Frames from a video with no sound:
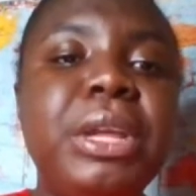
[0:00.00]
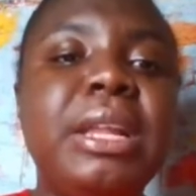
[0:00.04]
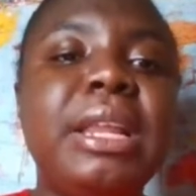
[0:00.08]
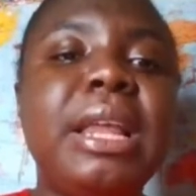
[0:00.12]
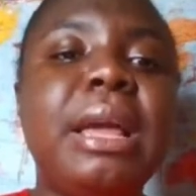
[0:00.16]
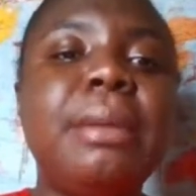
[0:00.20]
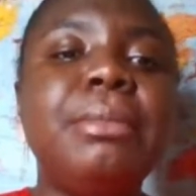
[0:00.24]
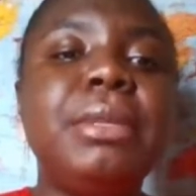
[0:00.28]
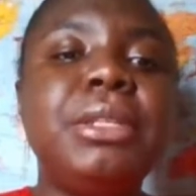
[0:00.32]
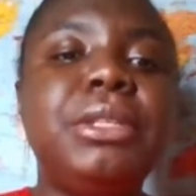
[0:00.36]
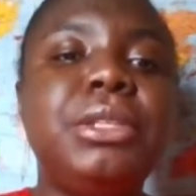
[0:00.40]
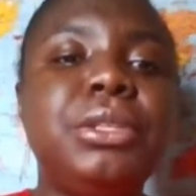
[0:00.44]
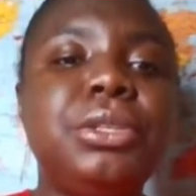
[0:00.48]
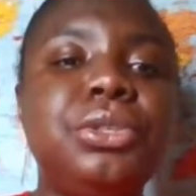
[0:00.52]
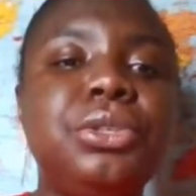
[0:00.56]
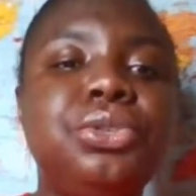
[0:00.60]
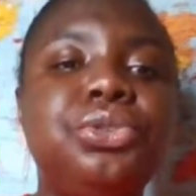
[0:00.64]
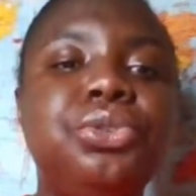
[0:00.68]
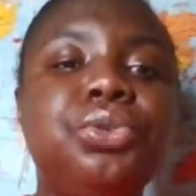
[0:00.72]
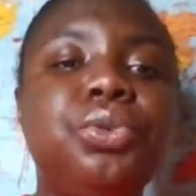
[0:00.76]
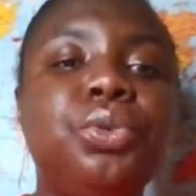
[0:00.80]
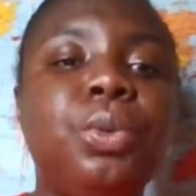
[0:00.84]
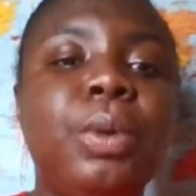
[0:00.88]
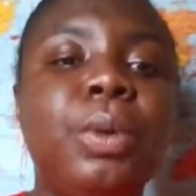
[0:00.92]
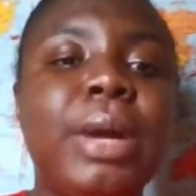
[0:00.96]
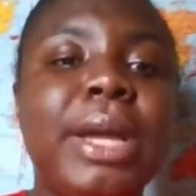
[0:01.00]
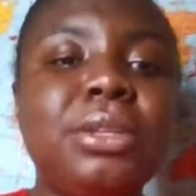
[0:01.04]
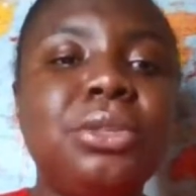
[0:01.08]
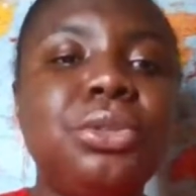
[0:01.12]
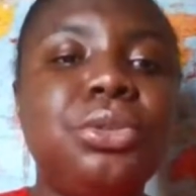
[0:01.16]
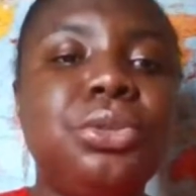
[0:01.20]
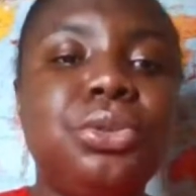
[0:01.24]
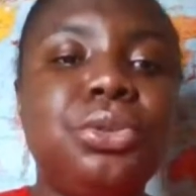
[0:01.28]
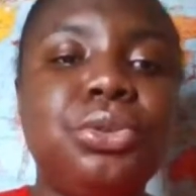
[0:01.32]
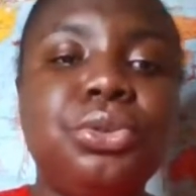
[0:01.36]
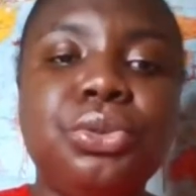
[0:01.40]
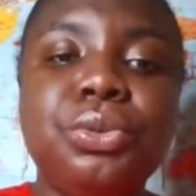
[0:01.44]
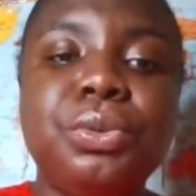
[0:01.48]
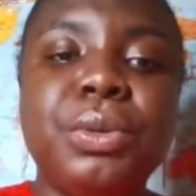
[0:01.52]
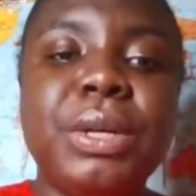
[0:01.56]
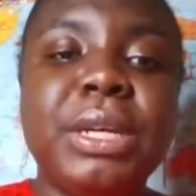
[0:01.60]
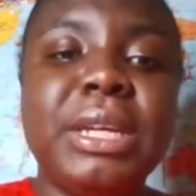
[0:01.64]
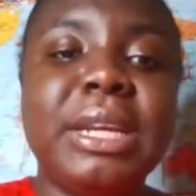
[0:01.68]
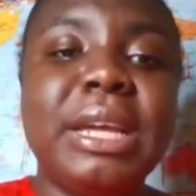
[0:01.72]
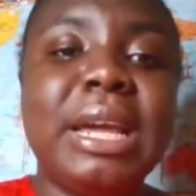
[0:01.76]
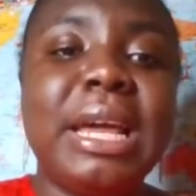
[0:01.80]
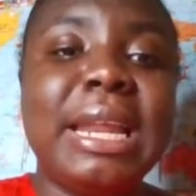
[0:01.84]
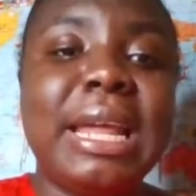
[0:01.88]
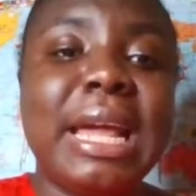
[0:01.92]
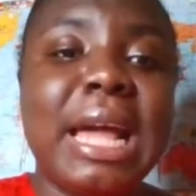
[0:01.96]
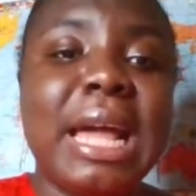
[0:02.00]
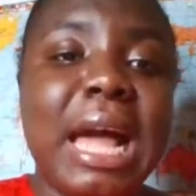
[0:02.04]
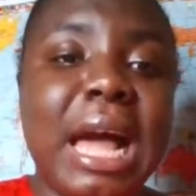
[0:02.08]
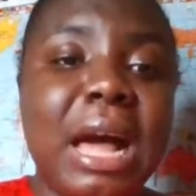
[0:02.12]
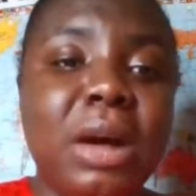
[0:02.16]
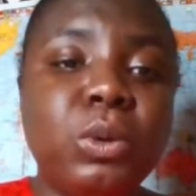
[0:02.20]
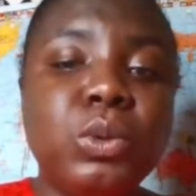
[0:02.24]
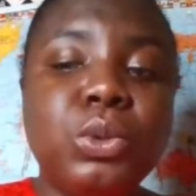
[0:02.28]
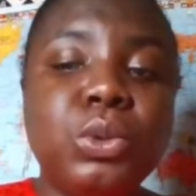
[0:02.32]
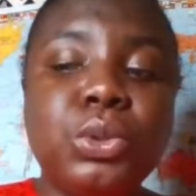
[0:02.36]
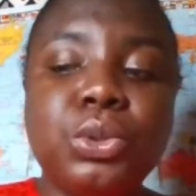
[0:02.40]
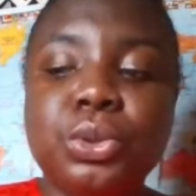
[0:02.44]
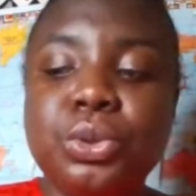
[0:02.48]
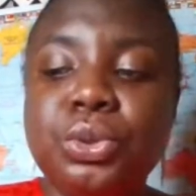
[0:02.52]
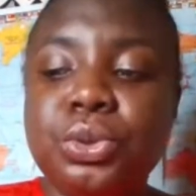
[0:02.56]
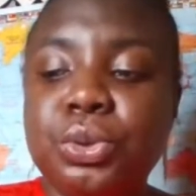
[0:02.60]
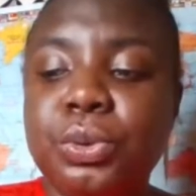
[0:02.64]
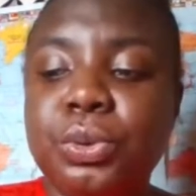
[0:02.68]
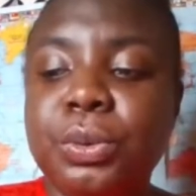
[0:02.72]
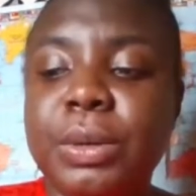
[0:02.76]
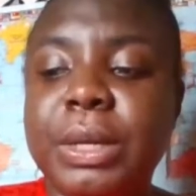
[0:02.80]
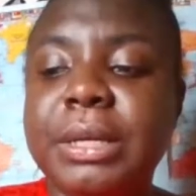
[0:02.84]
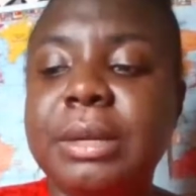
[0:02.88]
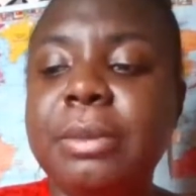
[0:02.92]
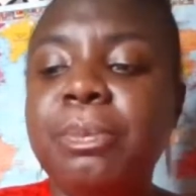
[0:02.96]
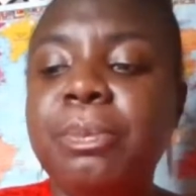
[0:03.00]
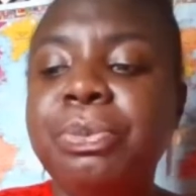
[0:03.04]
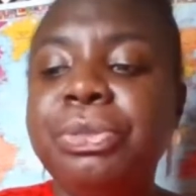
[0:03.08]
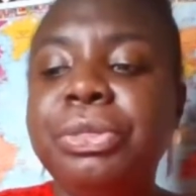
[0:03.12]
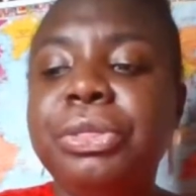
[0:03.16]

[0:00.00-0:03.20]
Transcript: Let me teach you when to do it and how to do it.